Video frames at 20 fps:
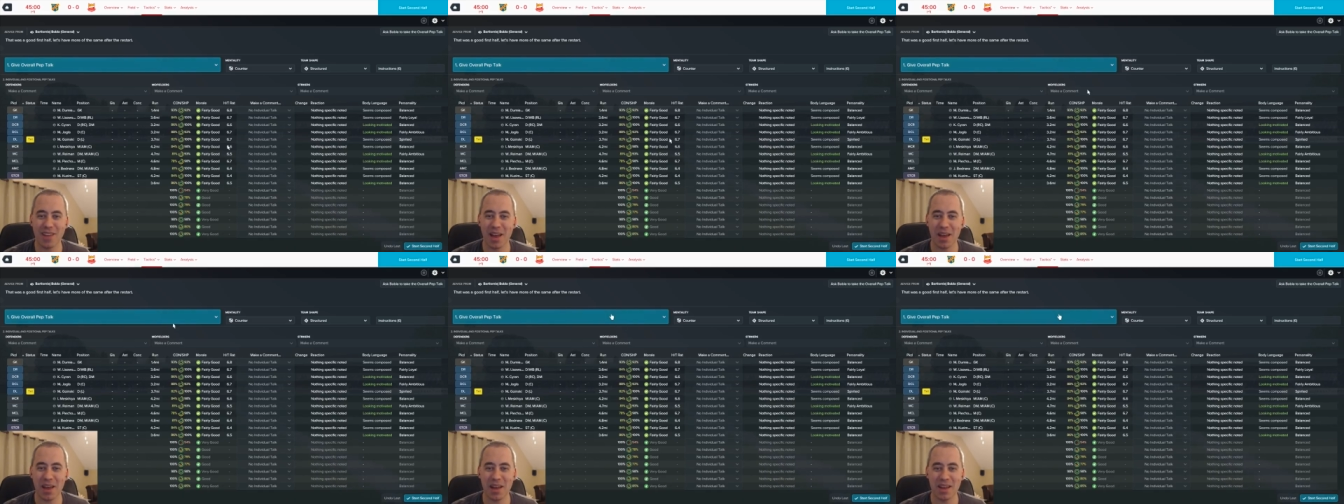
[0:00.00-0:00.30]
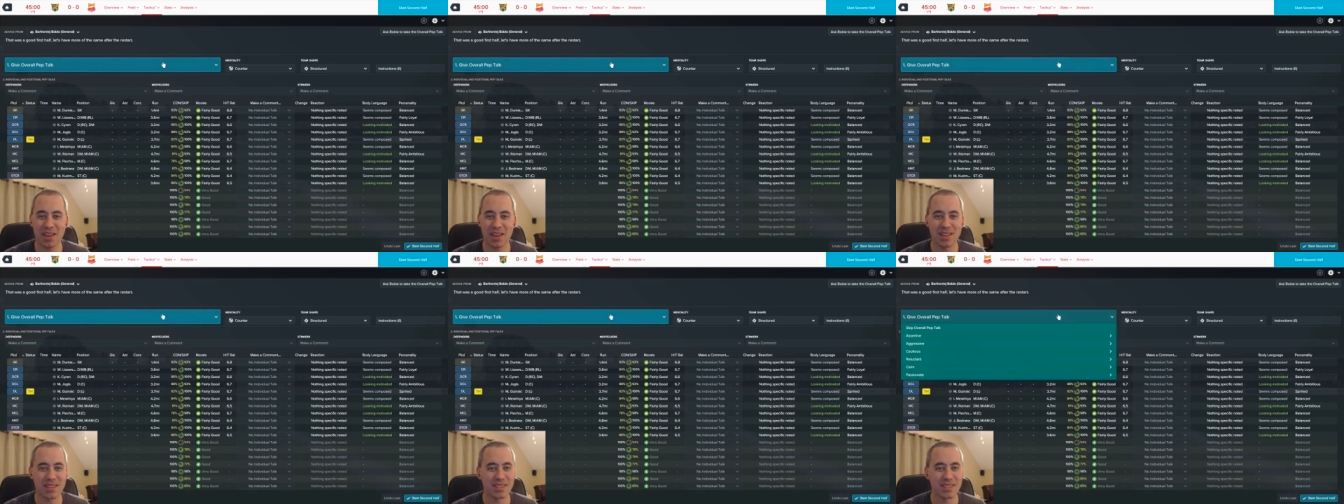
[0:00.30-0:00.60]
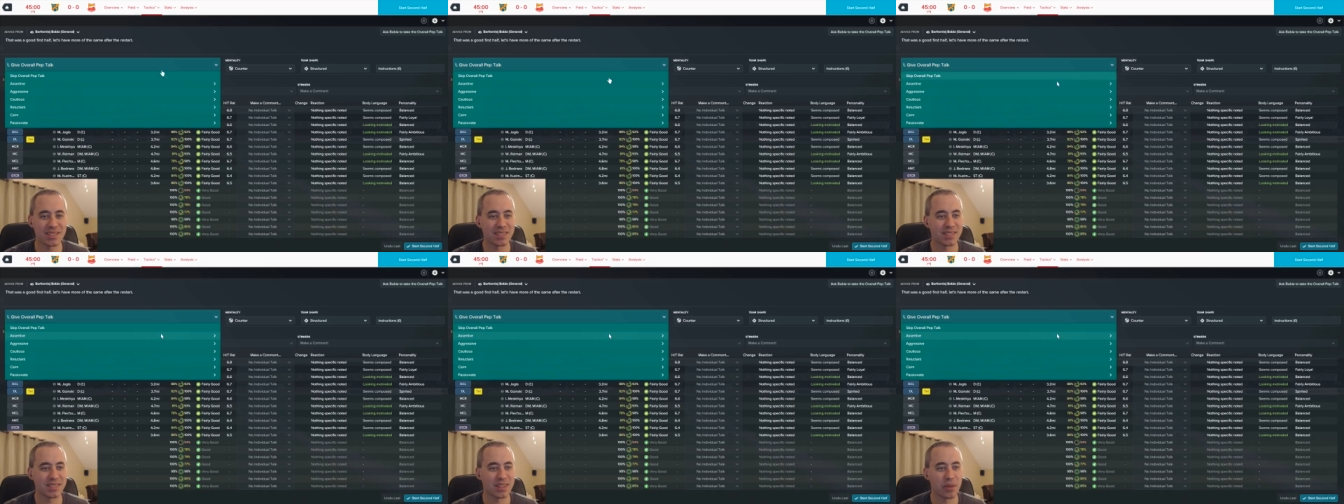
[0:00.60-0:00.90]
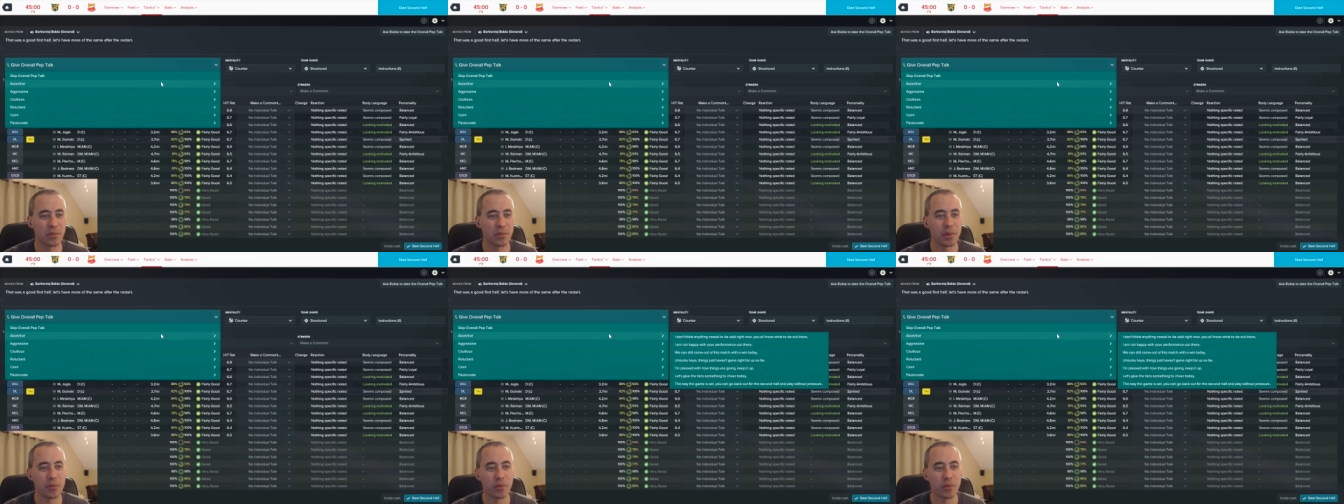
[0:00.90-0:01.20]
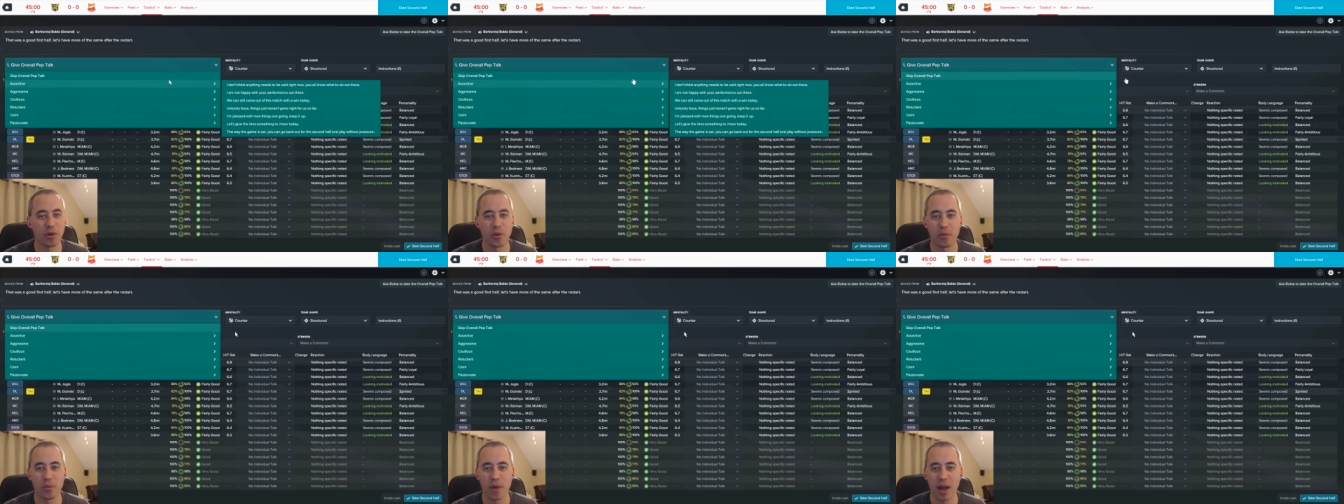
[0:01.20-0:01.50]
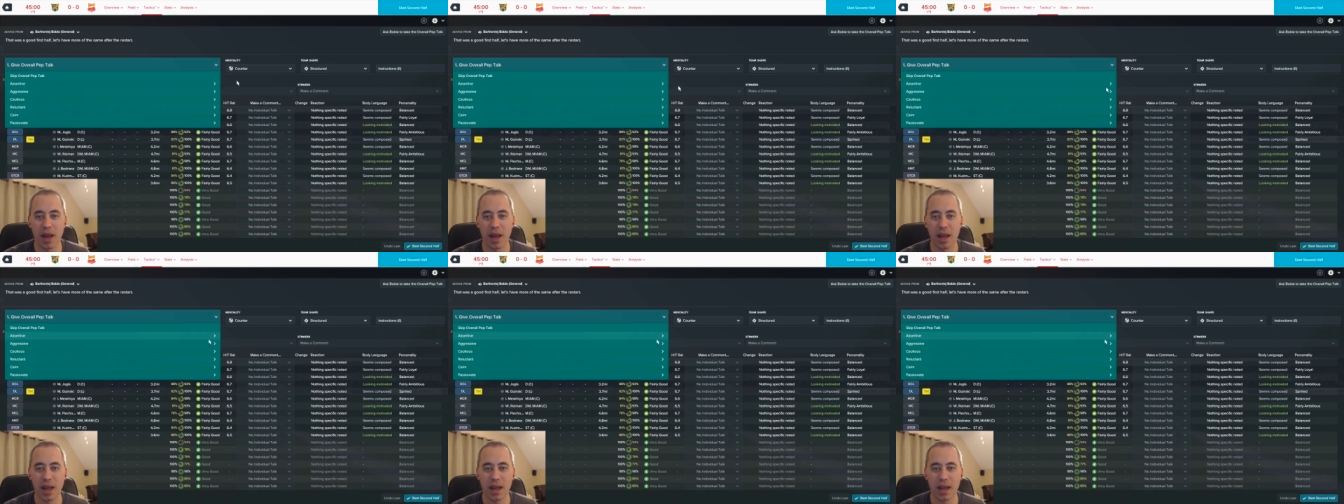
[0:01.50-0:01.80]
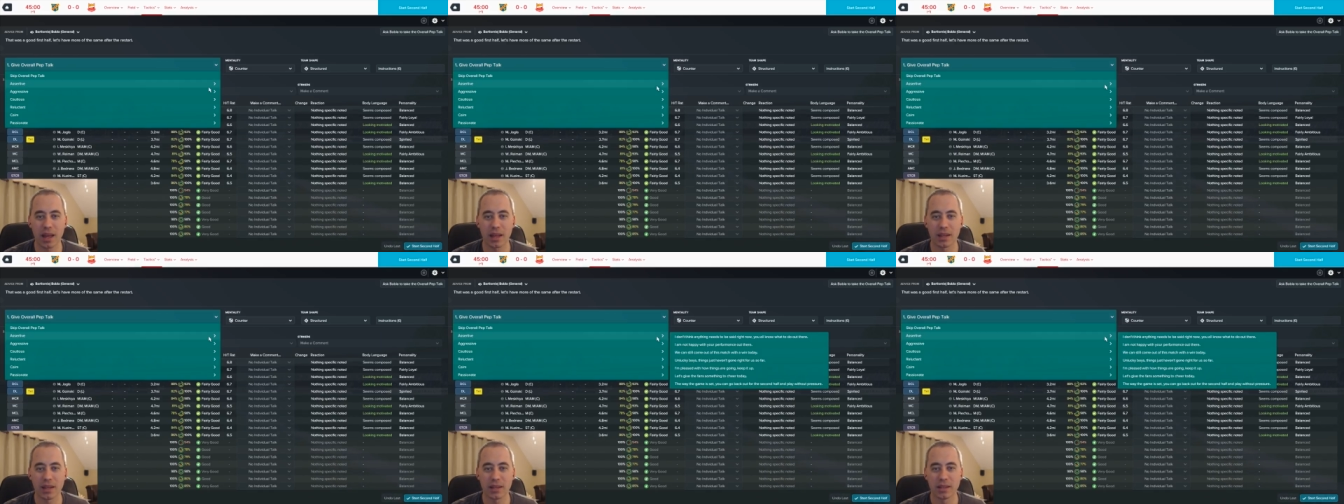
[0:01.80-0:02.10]
Uh, I mean, we're
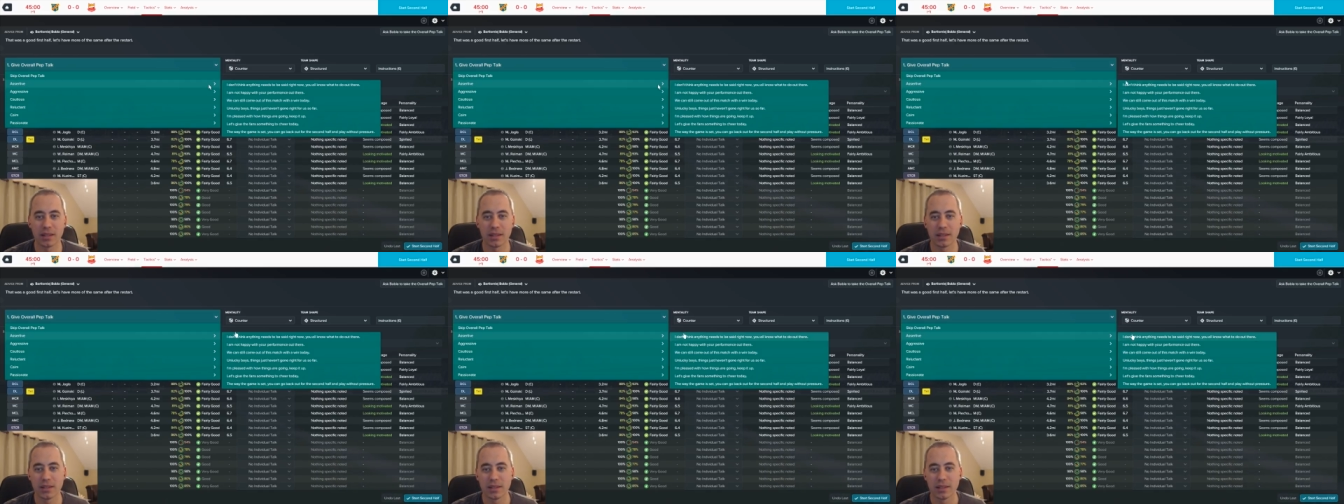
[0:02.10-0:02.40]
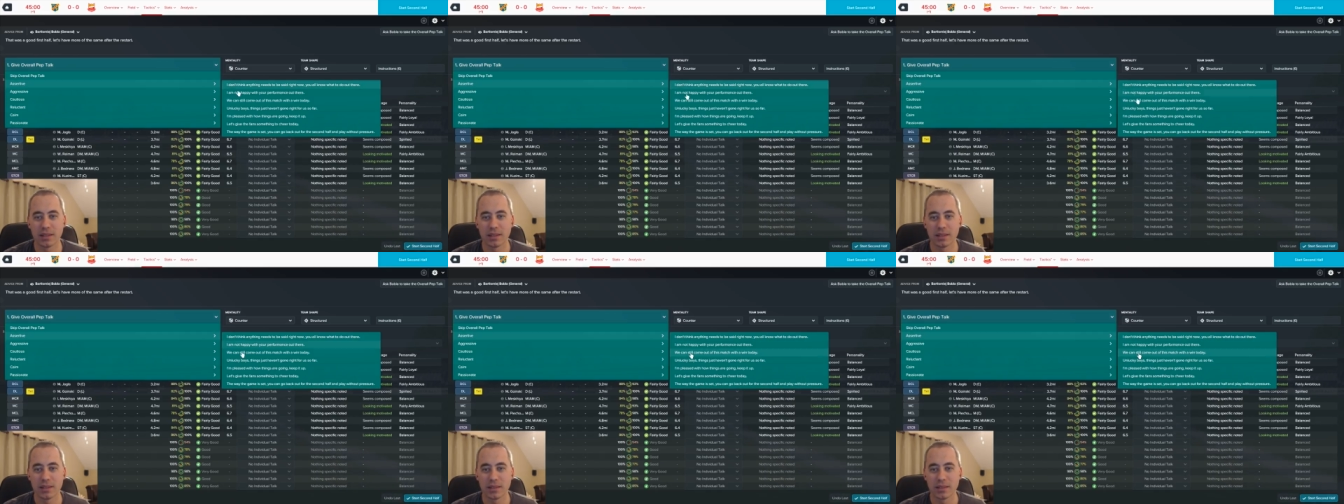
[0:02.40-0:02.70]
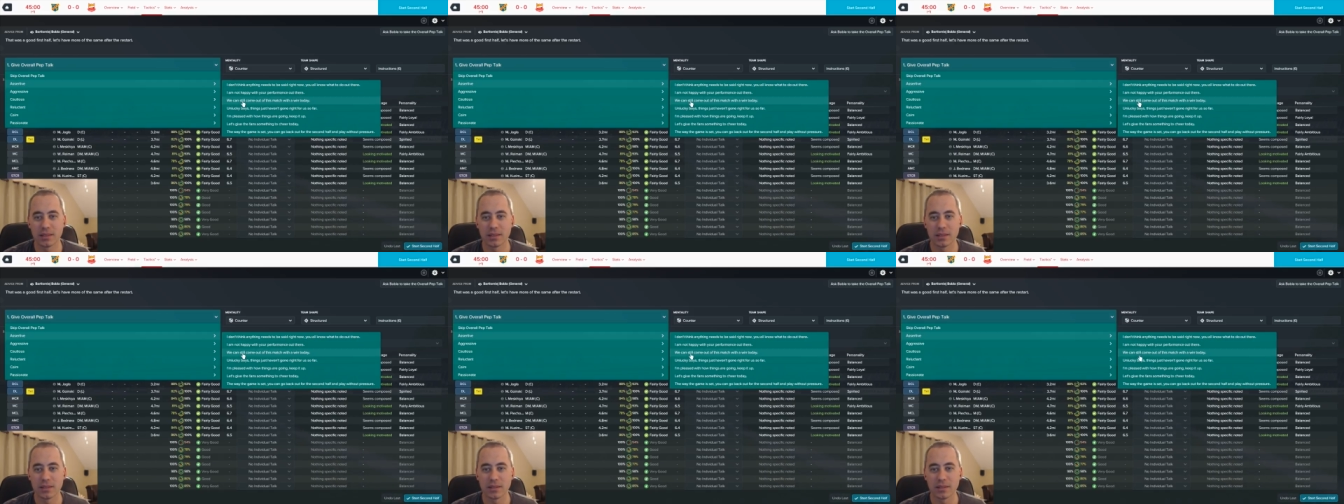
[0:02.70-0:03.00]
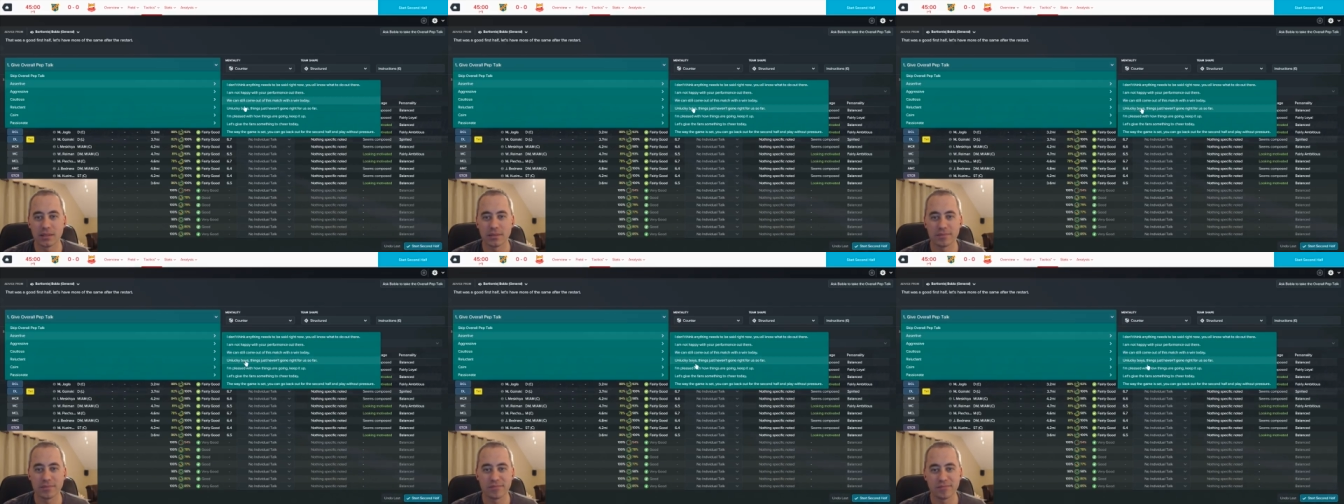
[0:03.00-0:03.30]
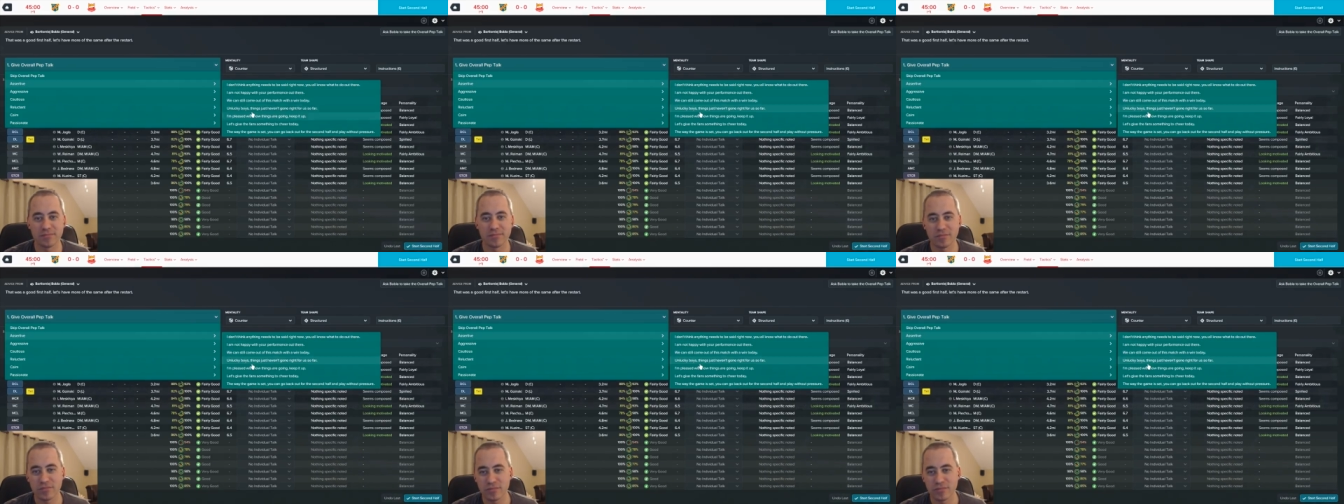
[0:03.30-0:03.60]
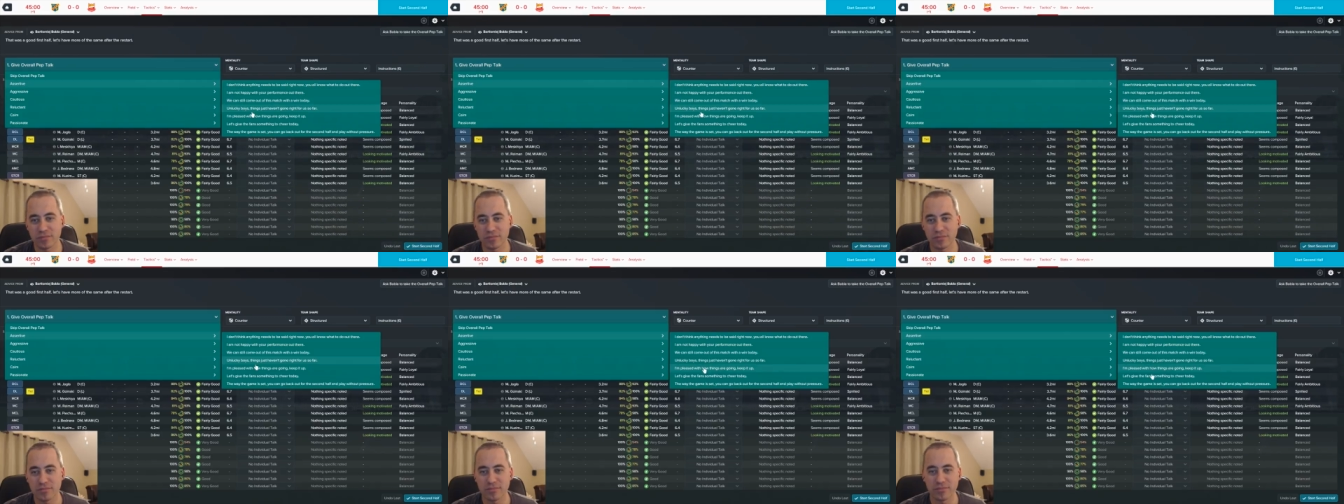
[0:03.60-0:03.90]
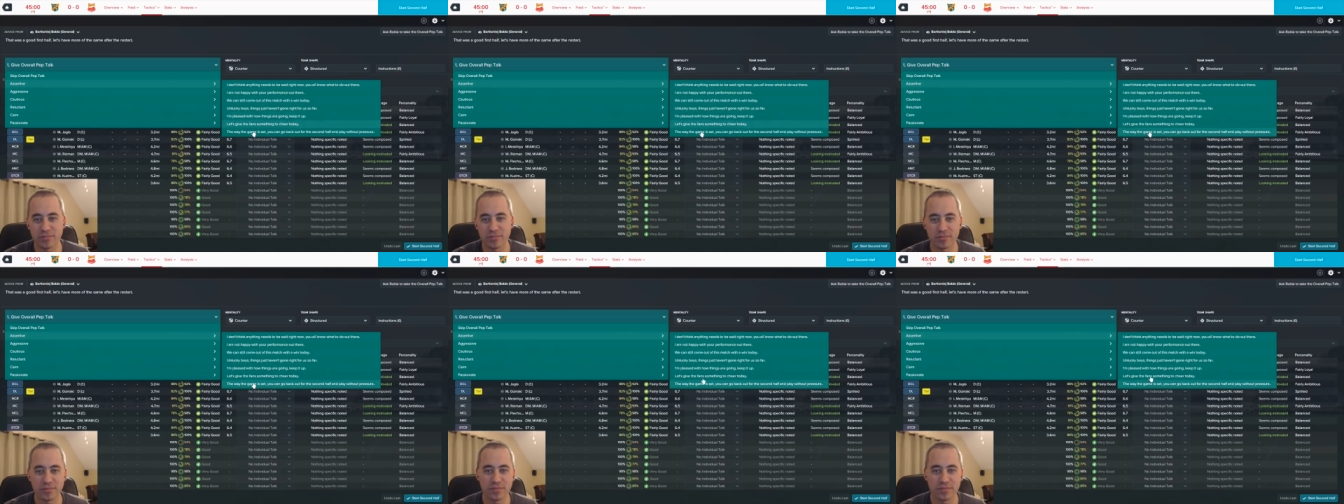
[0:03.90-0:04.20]
away.
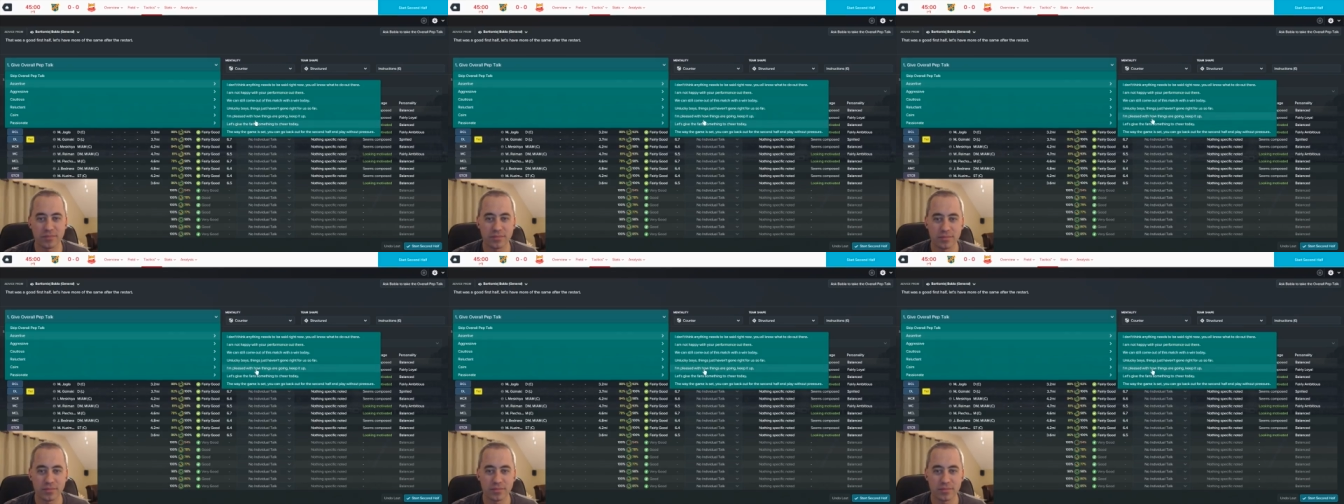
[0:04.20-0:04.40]
Mm.